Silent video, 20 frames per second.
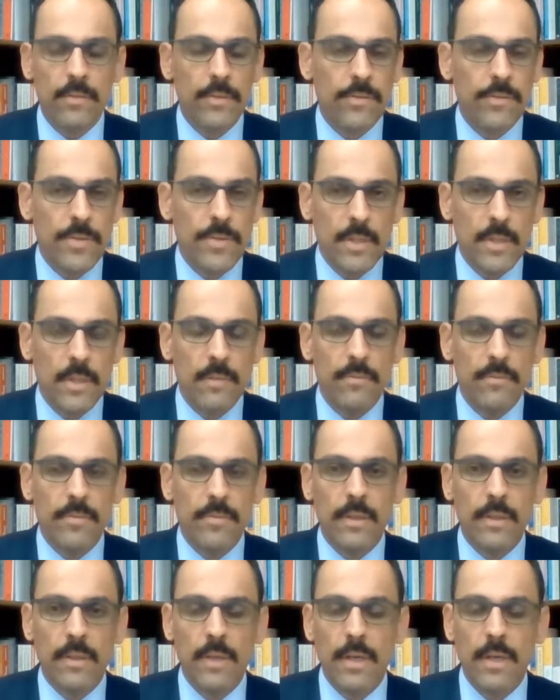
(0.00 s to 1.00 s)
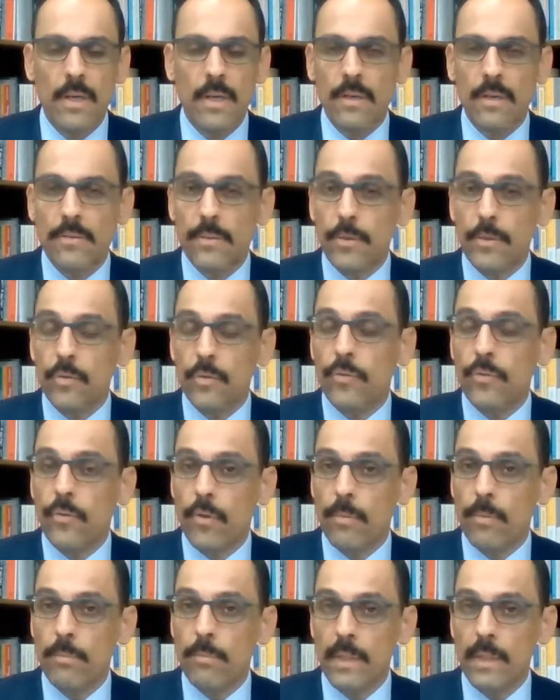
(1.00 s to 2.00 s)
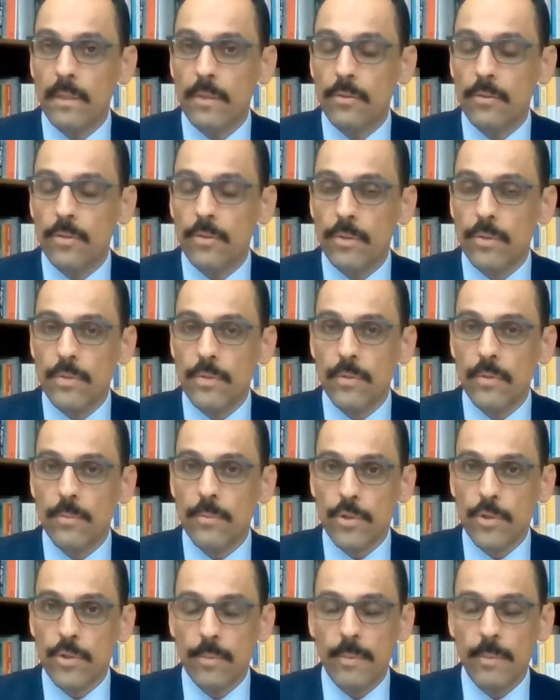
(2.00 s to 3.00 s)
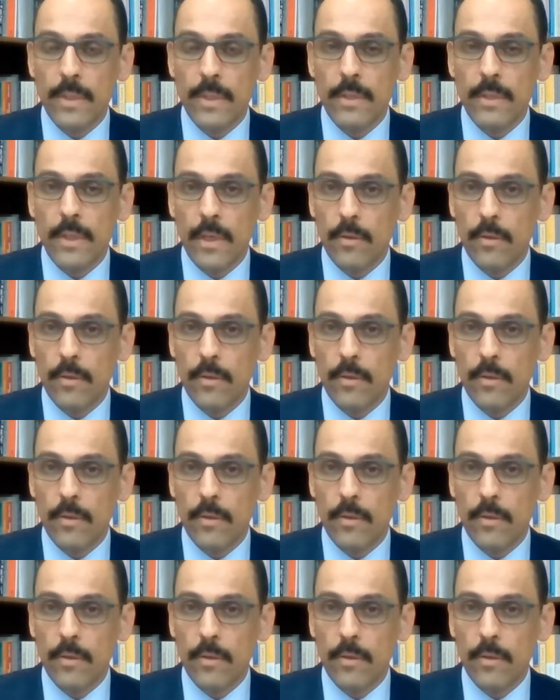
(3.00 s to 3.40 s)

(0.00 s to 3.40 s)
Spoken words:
We receive 3 to 4 million tourists from Germany.